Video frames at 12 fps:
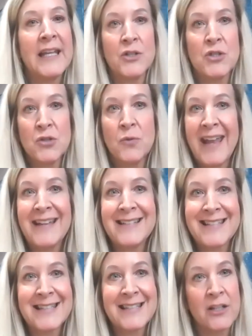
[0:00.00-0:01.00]
into a
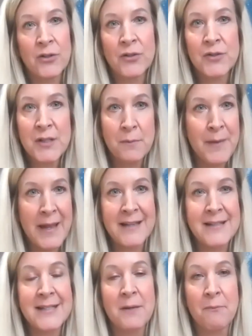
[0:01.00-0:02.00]

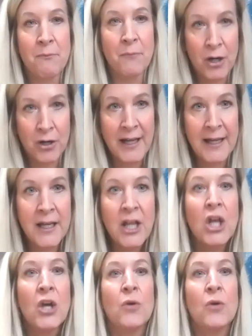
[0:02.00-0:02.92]
skills-based market.